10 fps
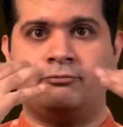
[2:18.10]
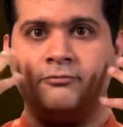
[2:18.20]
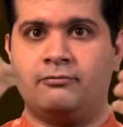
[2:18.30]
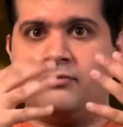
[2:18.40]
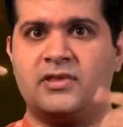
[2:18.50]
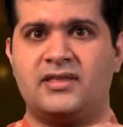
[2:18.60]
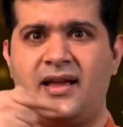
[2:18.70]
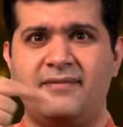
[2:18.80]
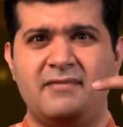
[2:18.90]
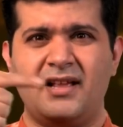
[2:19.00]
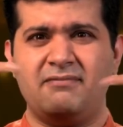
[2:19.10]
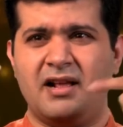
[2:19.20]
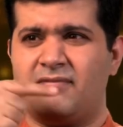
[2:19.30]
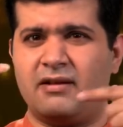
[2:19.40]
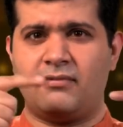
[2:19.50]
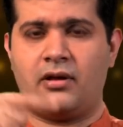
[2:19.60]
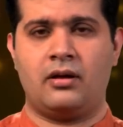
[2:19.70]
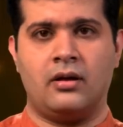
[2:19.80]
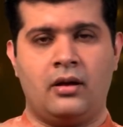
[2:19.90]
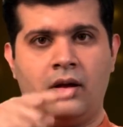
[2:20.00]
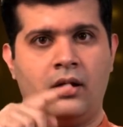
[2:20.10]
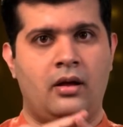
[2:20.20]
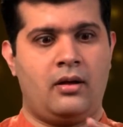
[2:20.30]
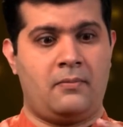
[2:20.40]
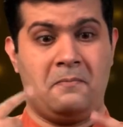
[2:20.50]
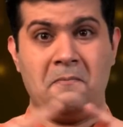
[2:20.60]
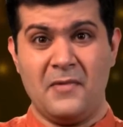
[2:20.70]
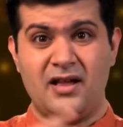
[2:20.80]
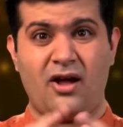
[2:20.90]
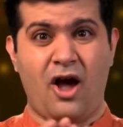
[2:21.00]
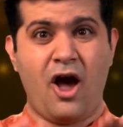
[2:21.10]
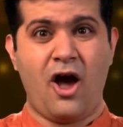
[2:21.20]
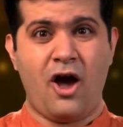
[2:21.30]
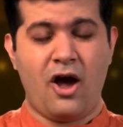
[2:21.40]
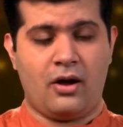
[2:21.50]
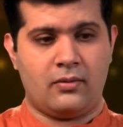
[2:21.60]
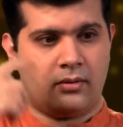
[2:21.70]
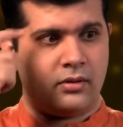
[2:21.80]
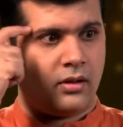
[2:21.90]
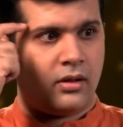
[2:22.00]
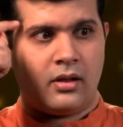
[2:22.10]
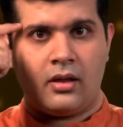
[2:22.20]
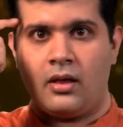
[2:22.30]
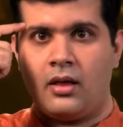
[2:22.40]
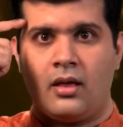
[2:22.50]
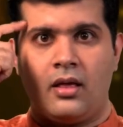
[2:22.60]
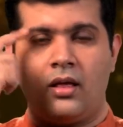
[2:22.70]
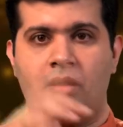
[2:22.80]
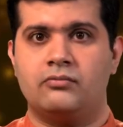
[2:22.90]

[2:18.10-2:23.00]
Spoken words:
All this negativity affected us, and along with this, staying at home added to the stress.